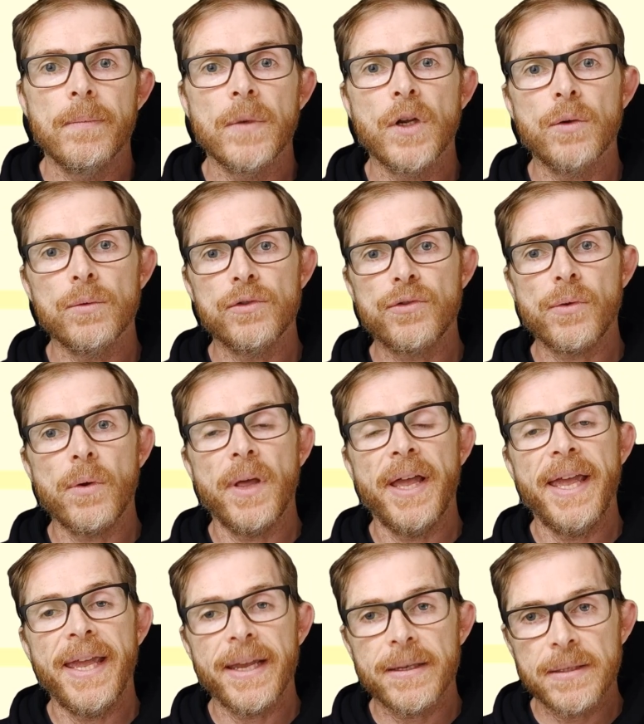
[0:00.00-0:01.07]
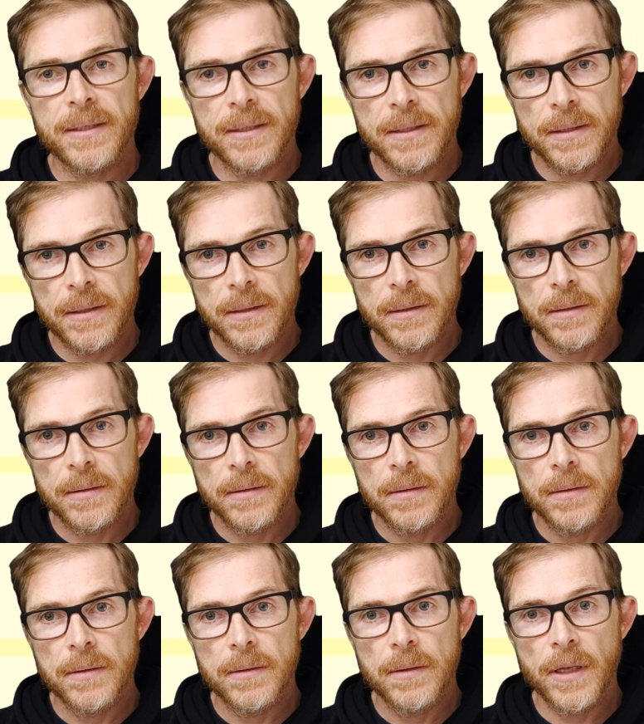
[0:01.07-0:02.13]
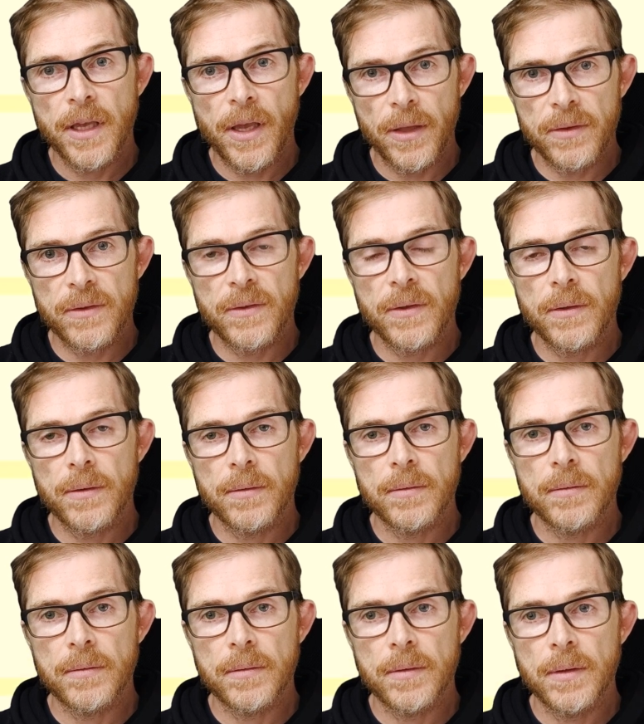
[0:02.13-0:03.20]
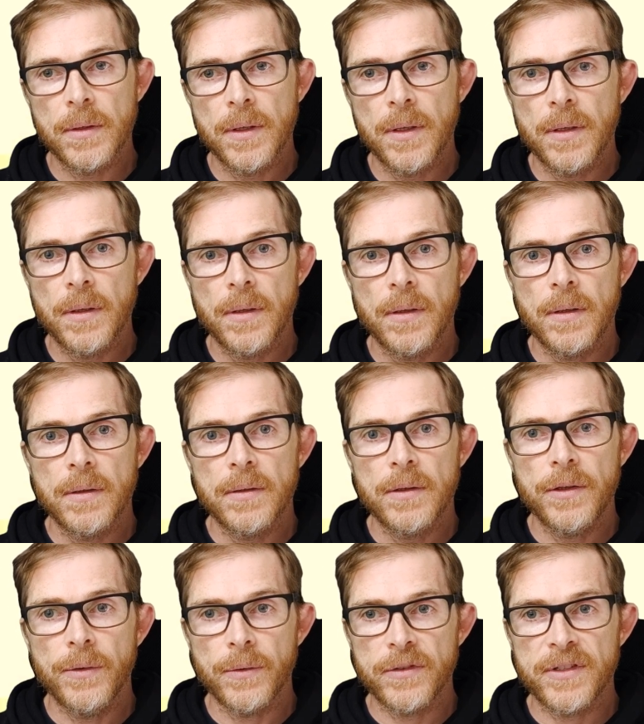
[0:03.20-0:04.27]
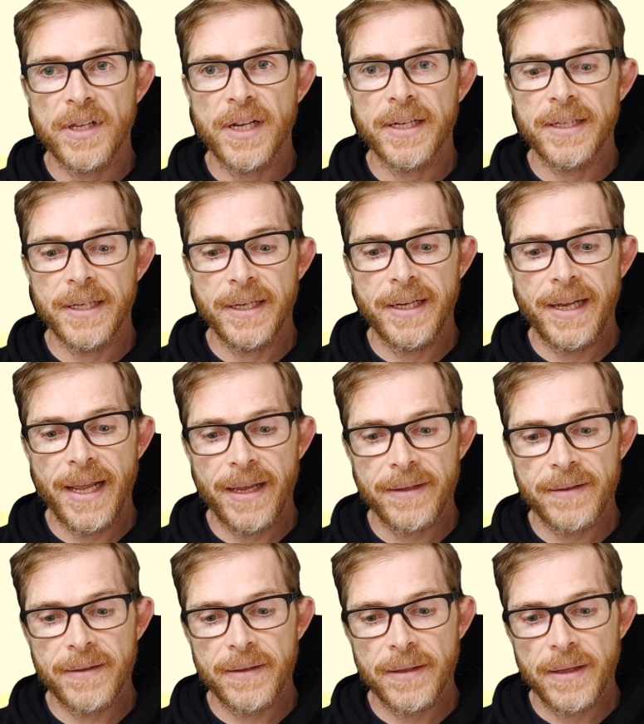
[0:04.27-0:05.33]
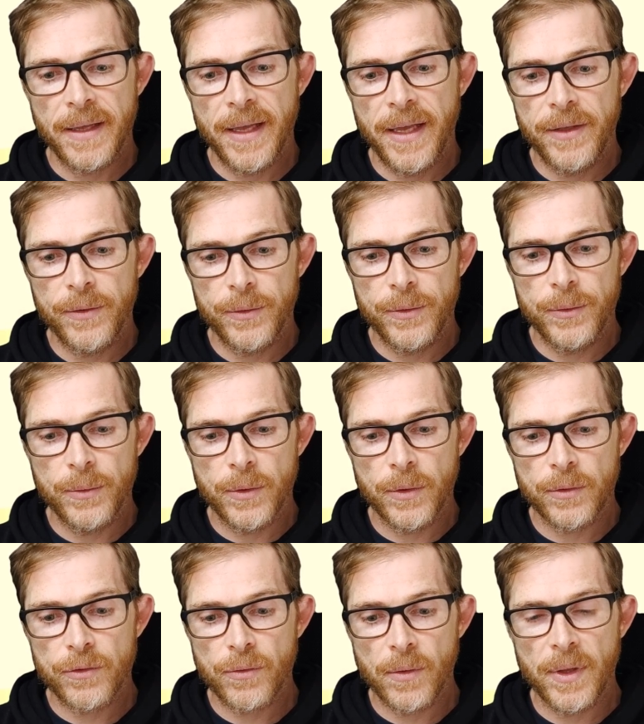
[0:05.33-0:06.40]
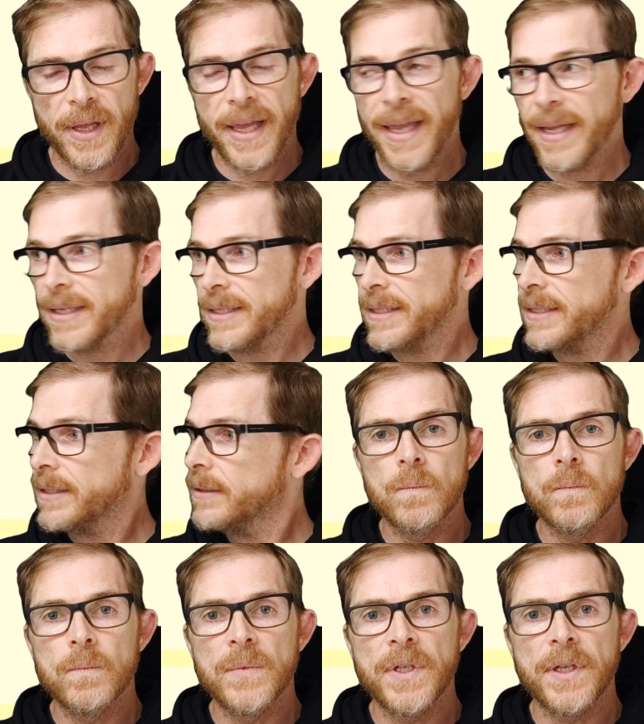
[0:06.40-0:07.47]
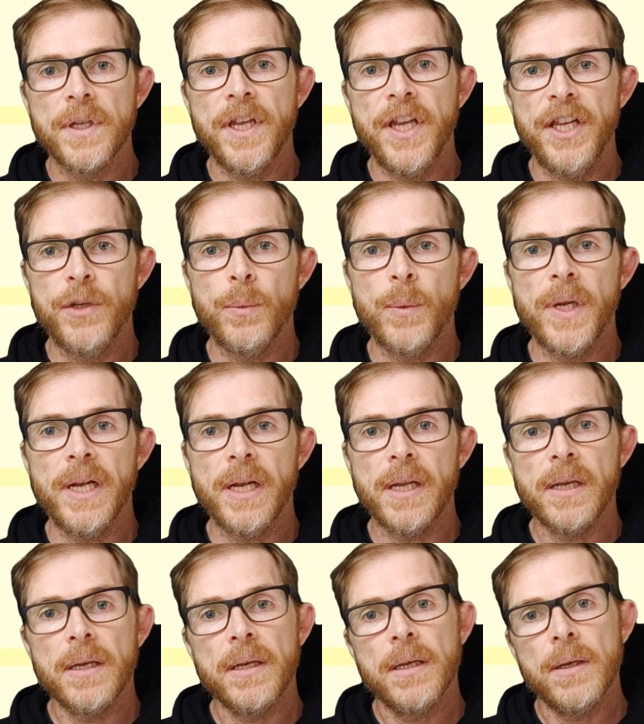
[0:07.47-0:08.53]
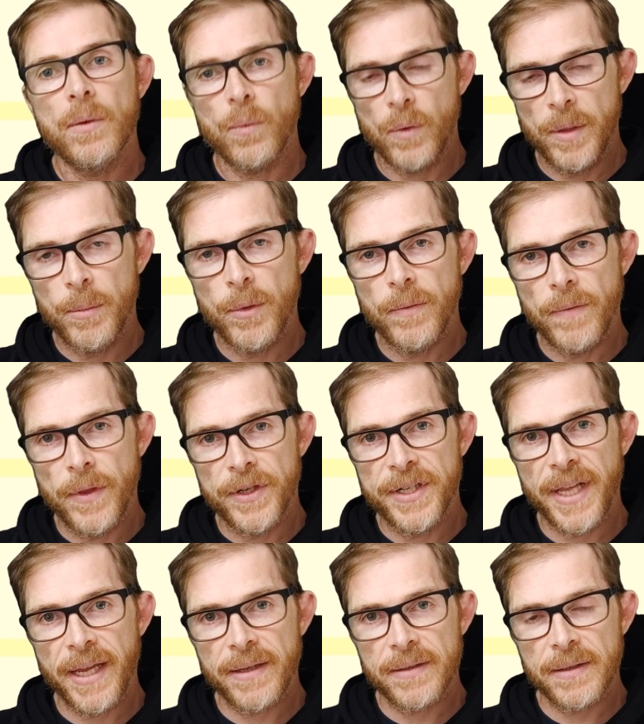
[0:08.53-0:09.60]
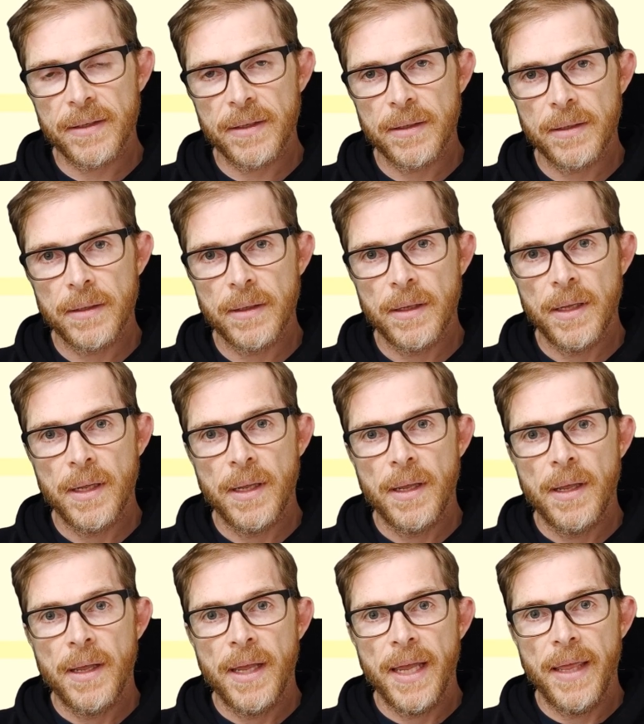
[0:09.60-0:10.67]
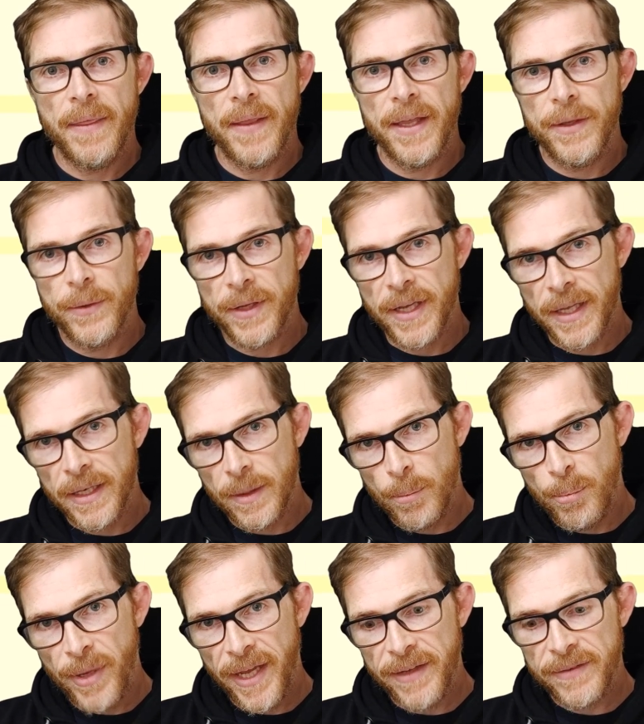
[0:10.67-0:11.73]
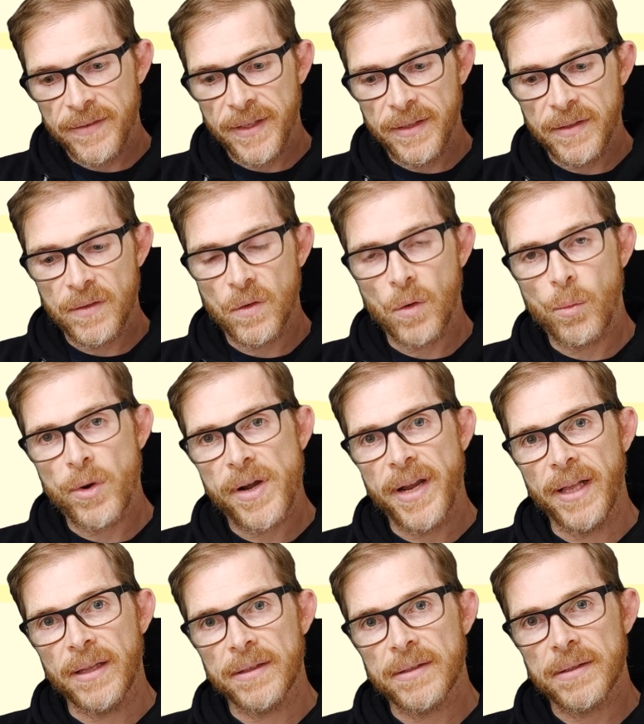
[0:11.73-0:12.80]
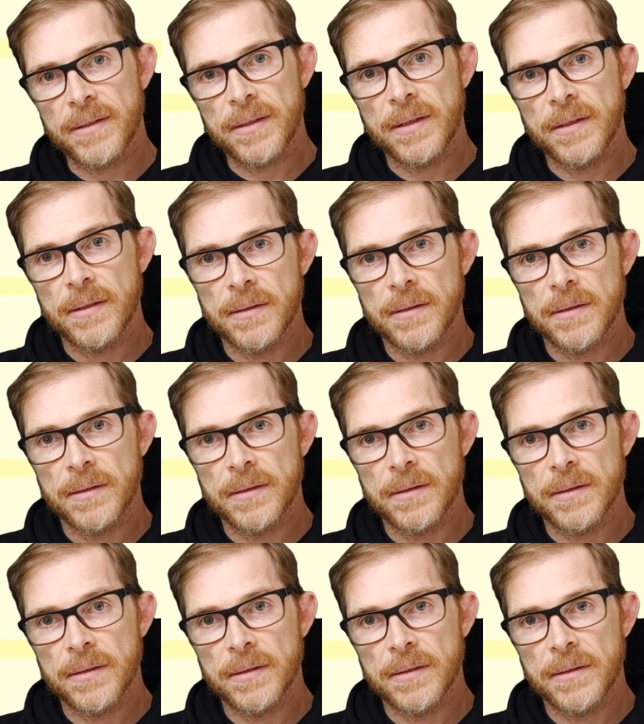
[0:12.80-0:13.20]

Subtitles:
Ctrl+X, cut. You're selecting text and you do Ctrl+X. It will remove the text and then you can paste it somewhere else.